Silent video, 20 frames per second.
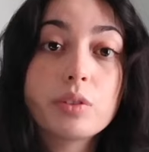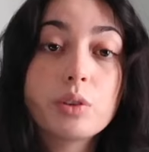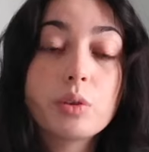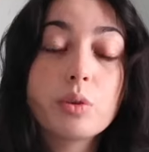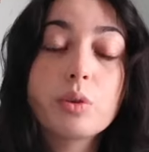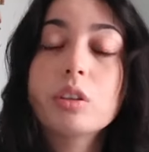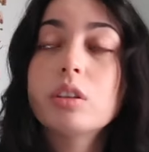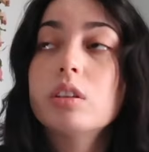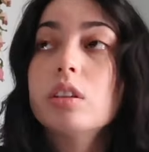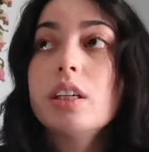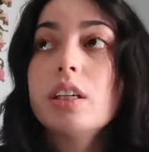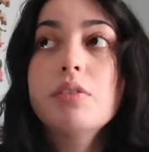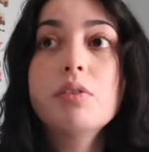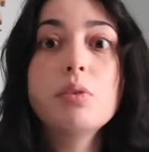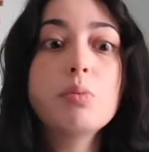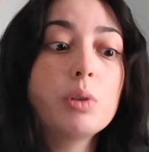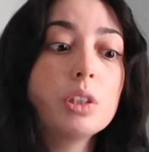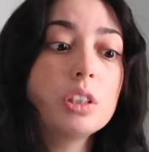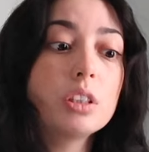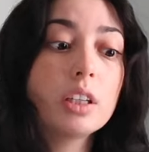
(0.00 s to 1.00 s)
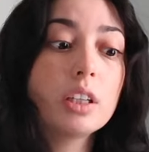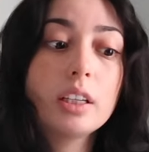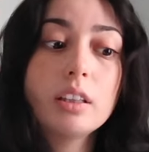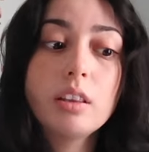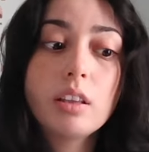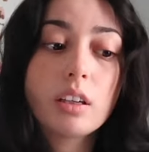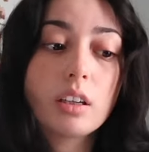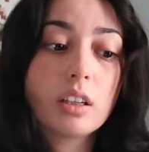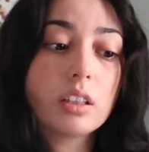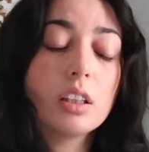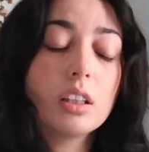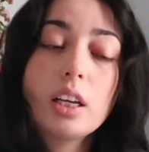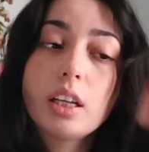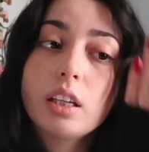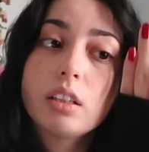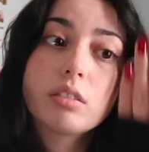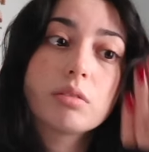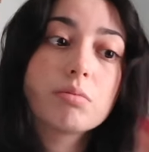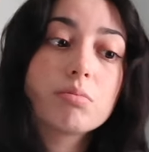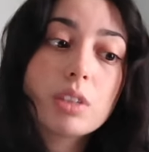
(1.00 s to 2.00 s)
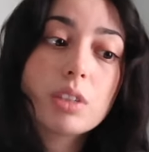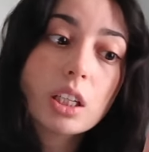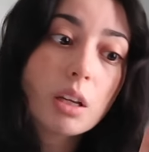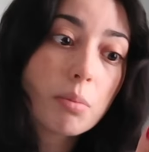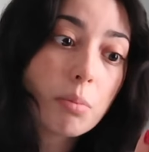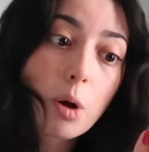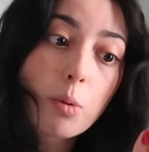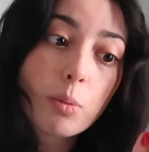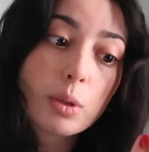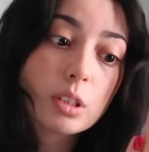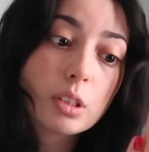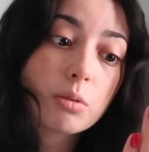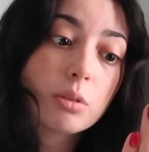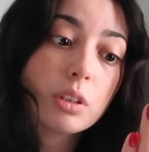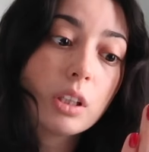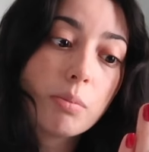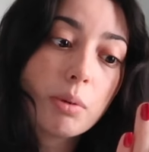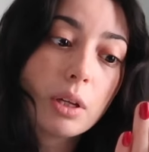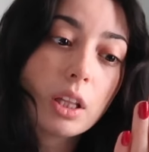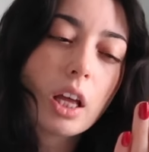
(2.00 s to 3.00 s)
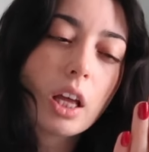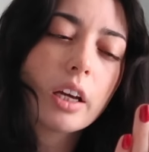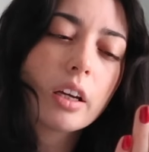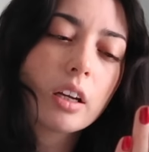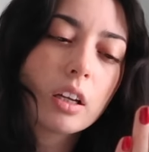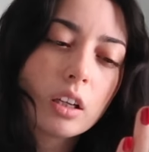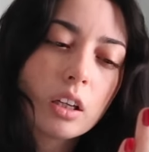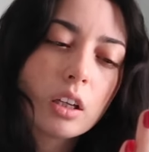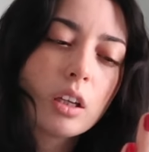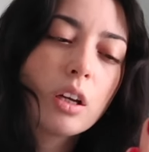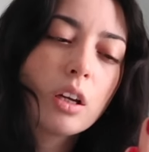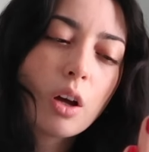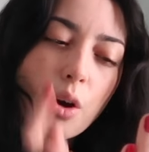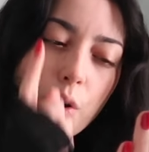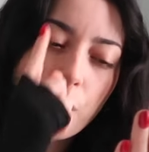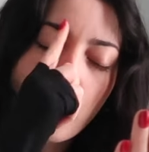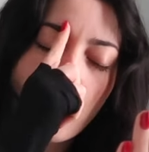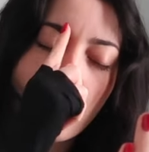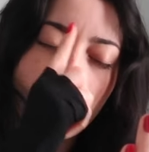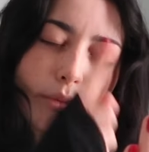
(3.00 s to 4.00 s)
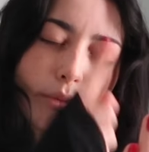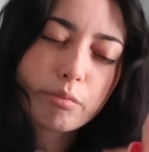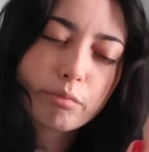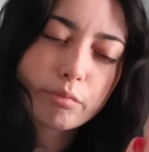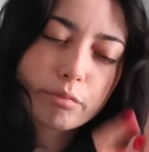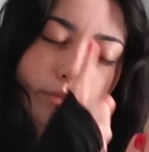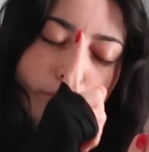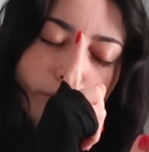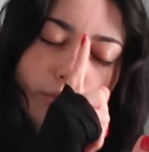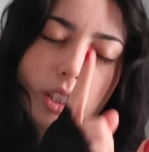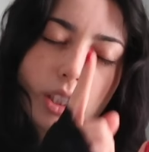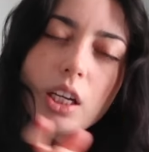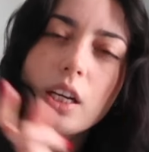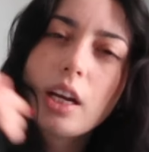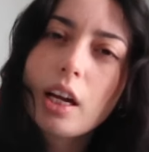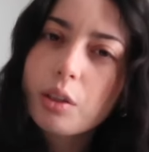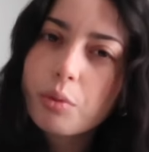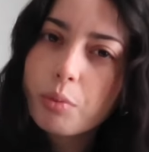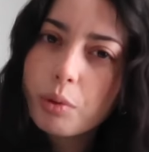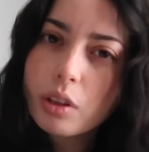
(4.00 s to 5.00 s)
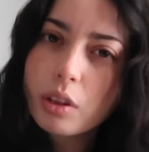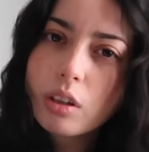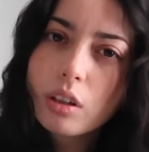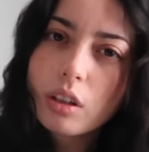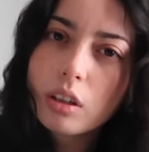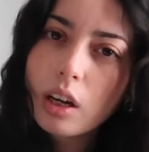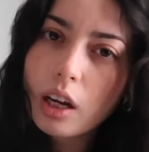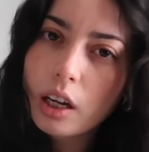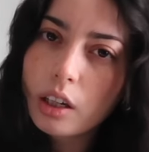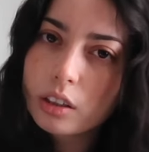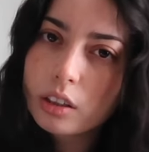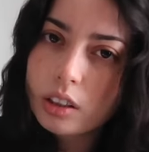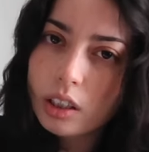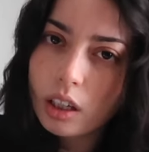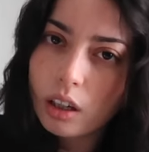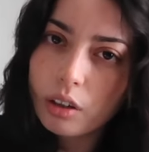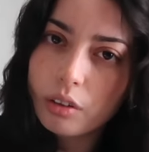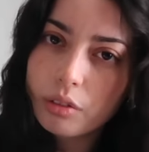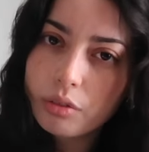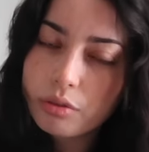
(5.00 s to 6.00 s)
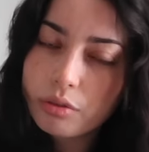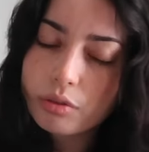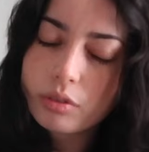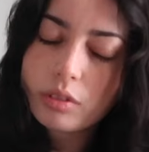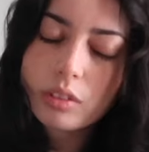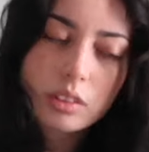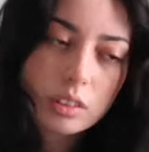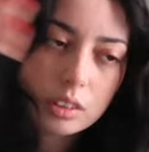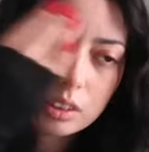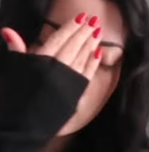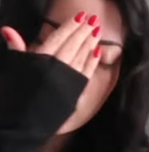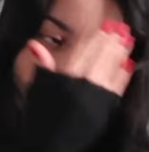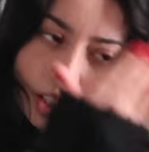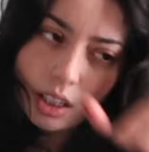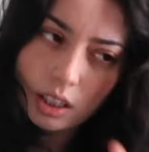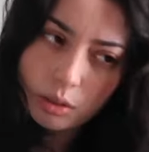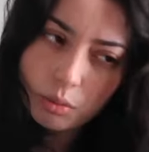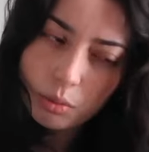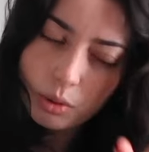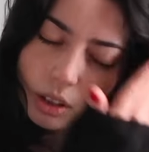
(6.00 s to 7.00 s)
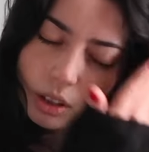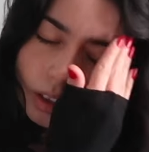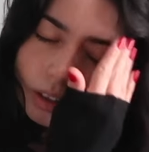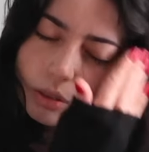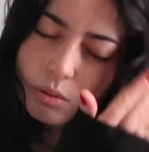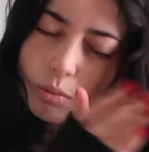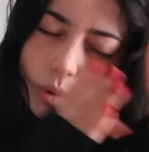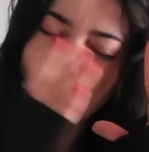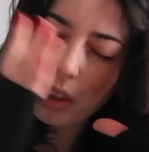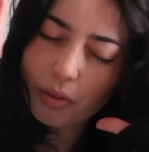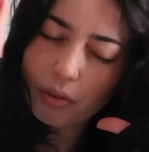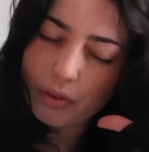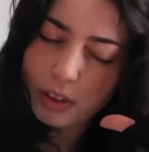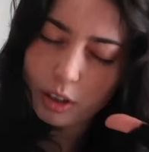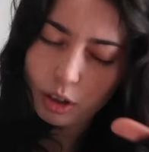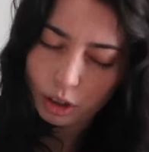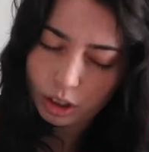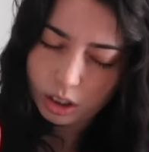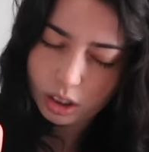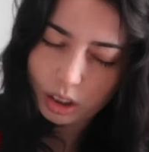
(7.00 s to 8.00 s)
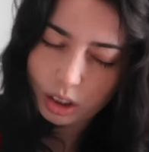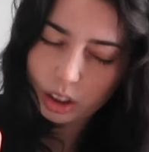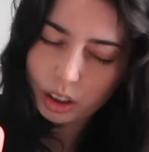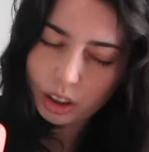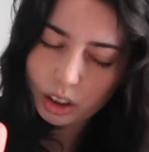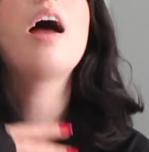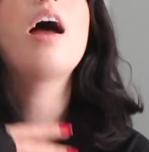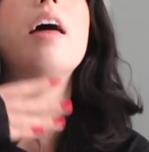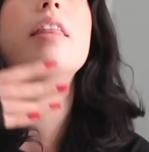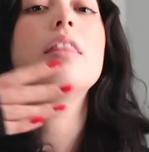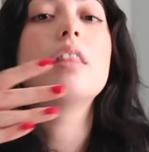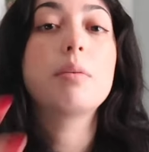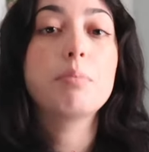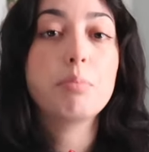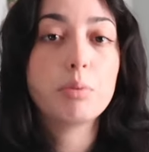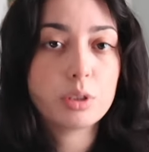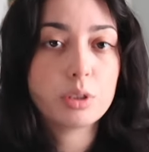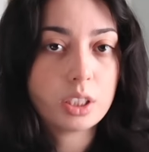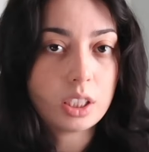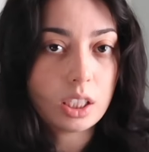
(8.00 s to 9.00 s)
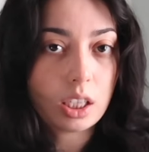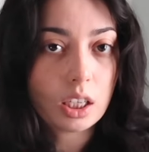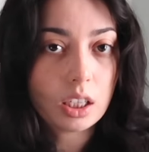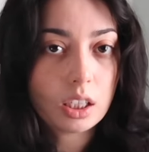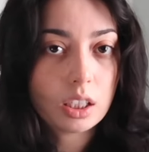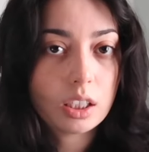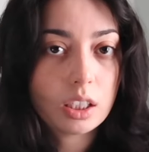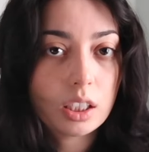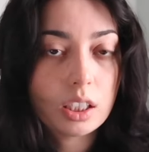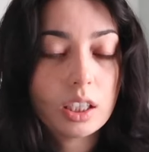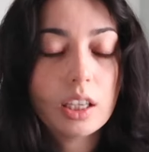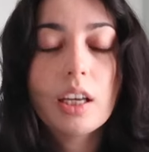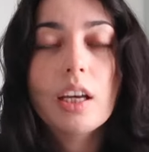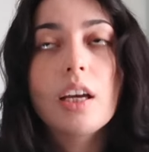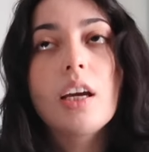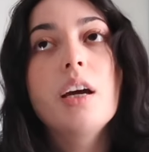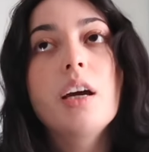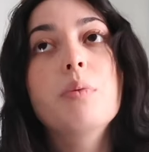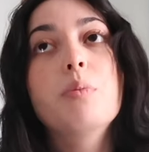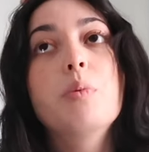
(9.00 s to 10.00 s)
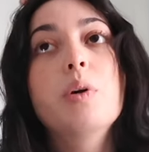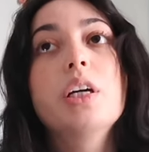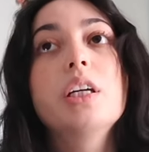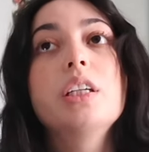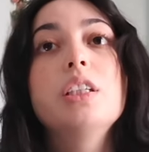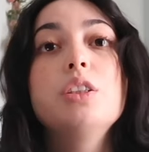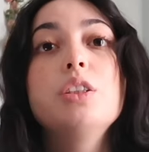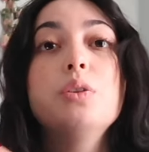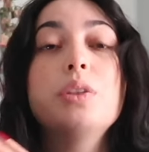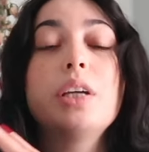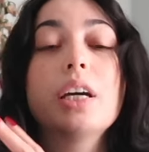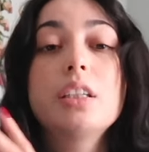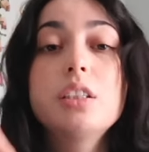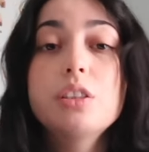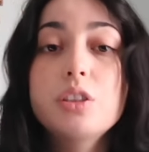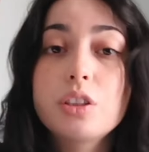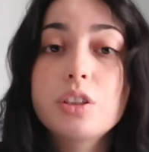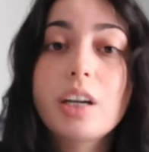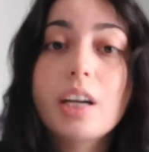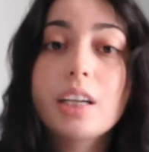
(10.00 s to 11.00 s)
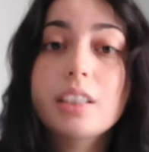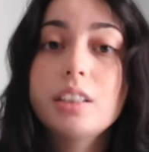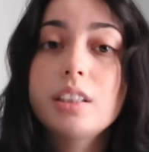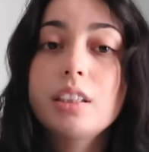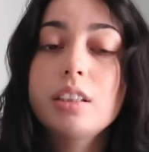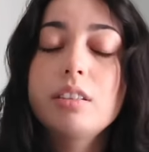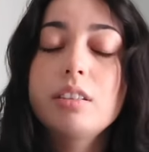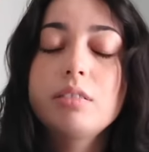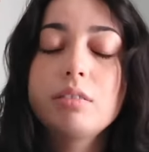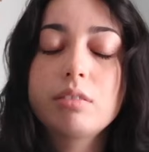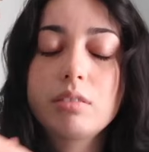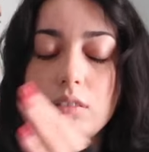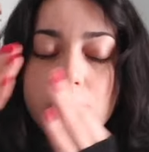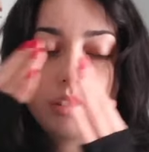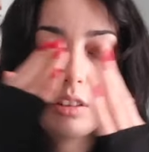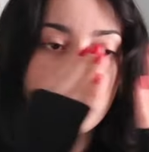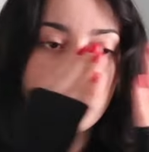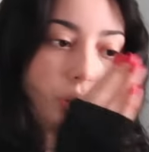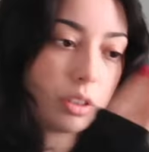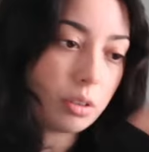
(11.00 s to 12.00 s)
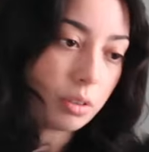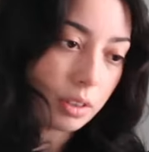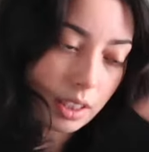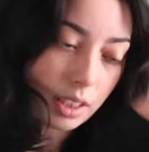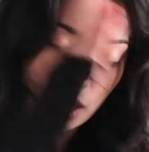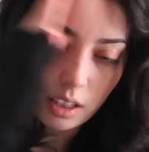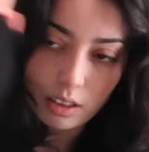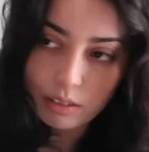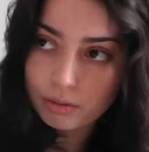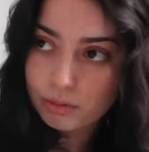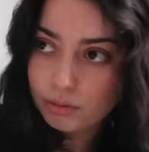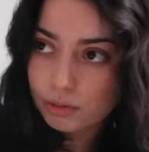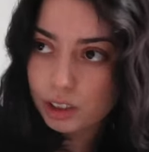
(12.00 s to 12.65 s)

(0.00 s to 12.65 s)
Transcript: store or even when you're in there, like take a moment to really be like, okay, connect with your higher self, connect with, with the vision, and then proceed. And when you get distracted, just do it again.